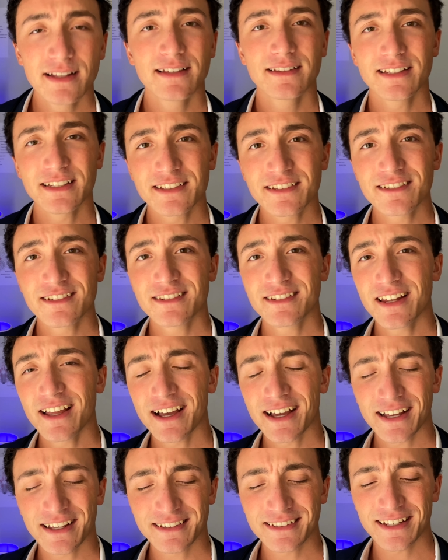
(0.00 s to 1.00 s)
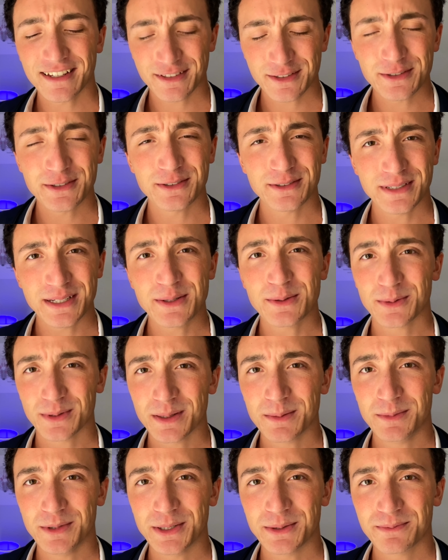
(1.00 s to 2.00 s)
Let's uh, test your
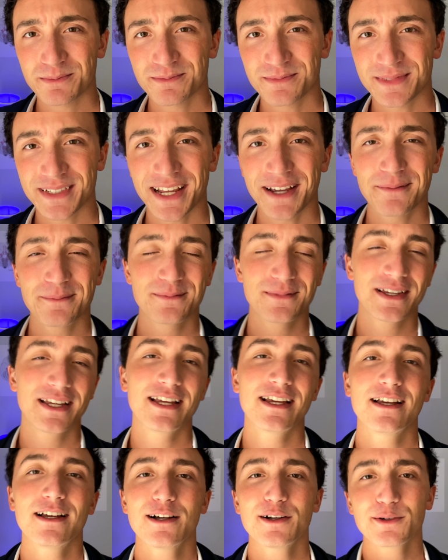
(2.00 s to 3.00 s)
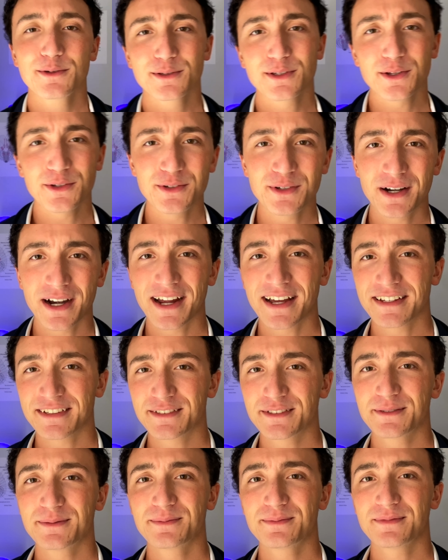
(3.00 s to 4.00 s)
equilibrium. Yeah. Close your
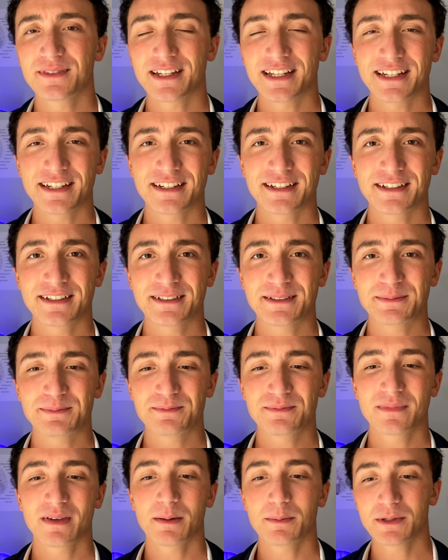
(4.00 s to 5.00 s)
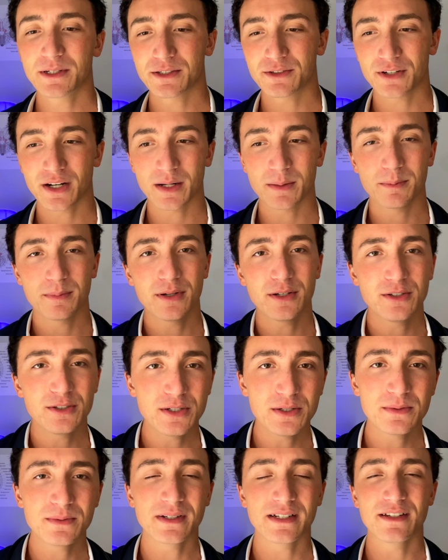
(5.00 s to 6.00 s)
eyes, and um, I'm going to try to push
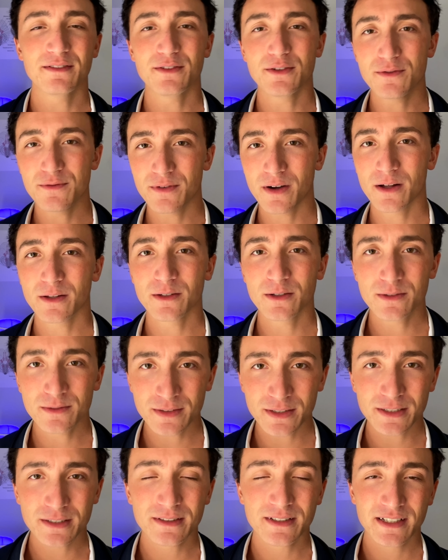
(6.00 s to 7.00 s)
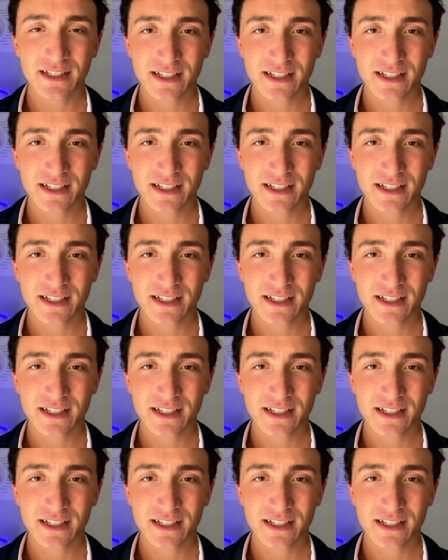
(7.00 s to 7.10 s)
you, and if you fall over,